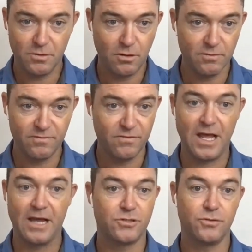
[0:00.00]

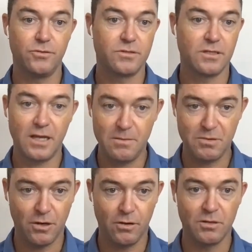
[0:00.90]
financials and keep
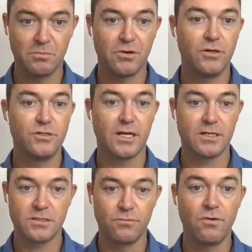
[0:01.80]
an eye on the
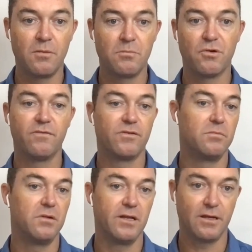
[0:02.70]
projects and run
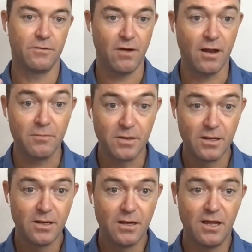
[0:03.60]
profitably and run
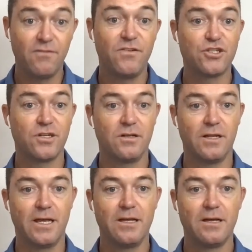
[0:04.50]

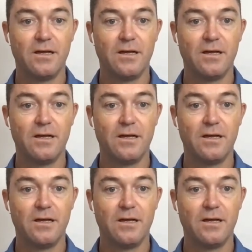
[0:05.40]
efficiently.